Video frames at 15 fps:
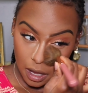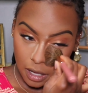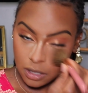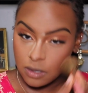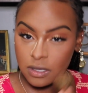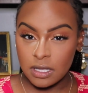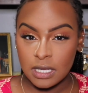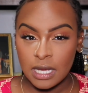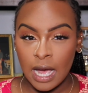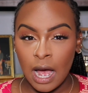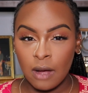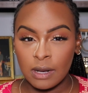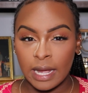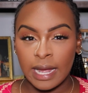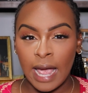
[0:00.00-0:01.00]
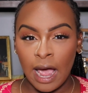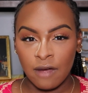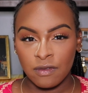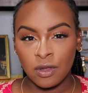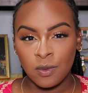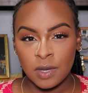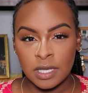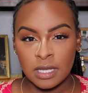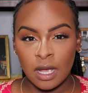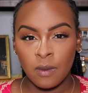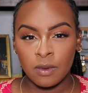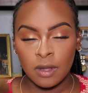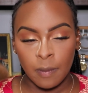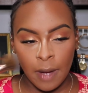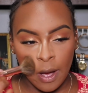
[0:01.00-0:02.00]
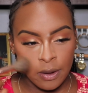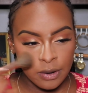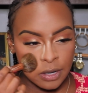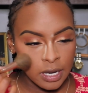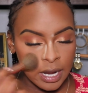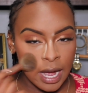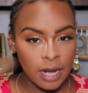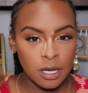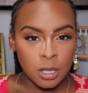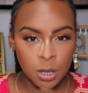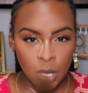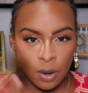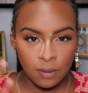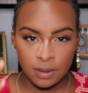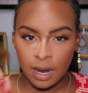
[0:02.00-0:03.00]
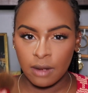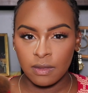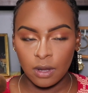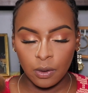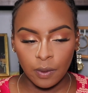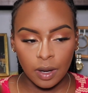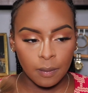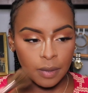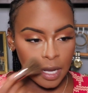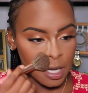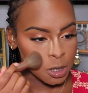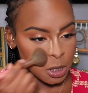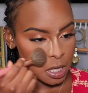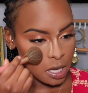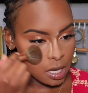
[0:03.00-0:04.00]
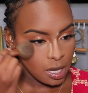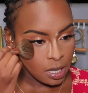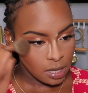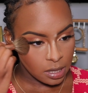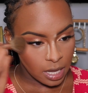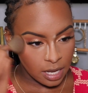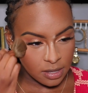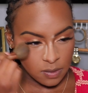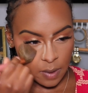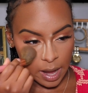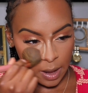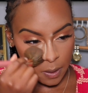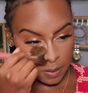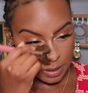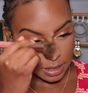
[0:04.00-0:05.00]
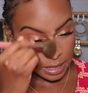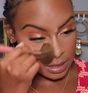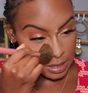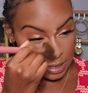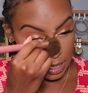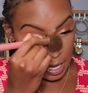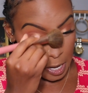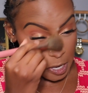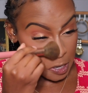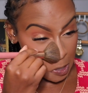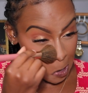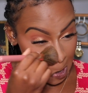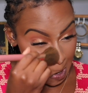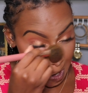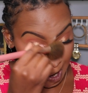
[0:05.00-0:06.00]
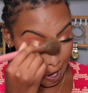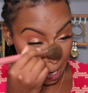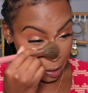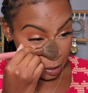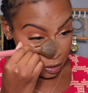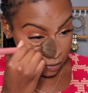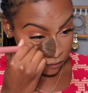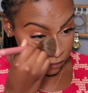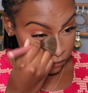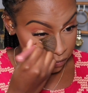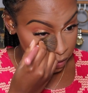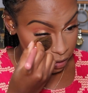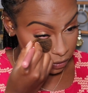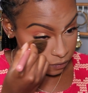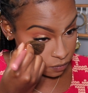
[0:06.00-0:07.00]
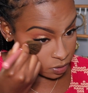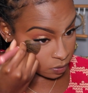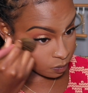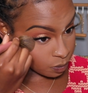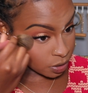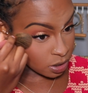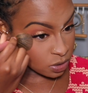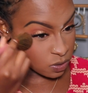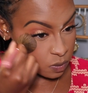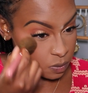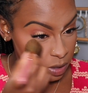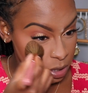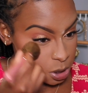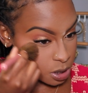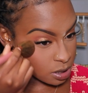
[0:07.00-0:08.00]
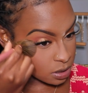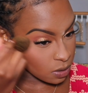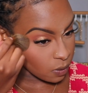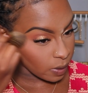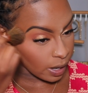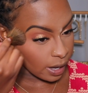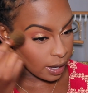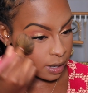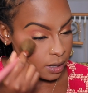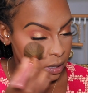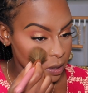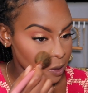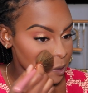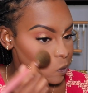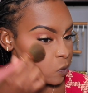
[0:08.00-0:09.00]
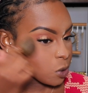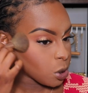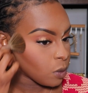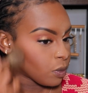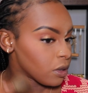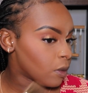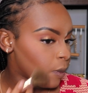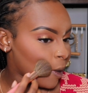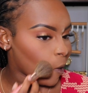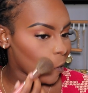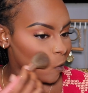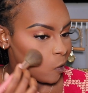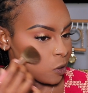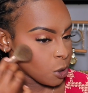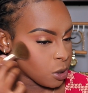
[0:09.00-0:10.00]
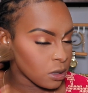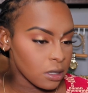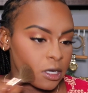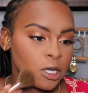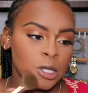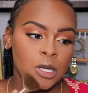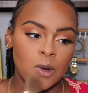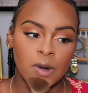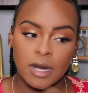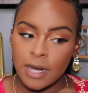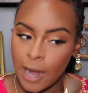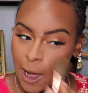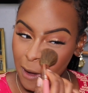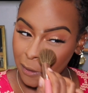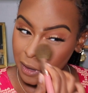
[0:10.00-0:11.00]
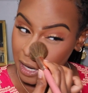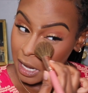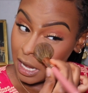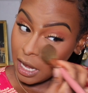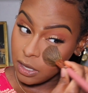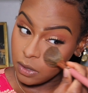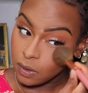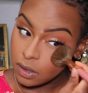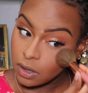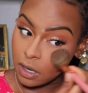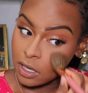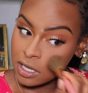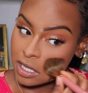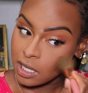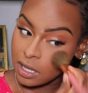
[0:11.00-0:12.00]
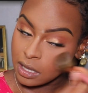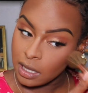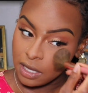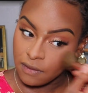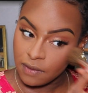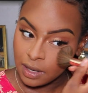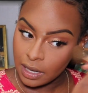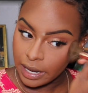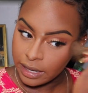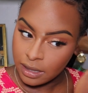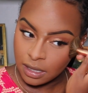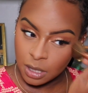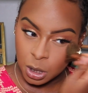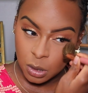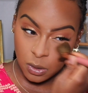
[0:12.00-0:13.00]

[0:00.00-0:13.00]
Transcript: And you see how like after we set with the powder, it kind of toned down the cream blush. That's why I always like to say, you know, if you feel like you've put too much, it's okay, because once you put the powder, it's just gonna tone it down. And you can honestly leave it like this.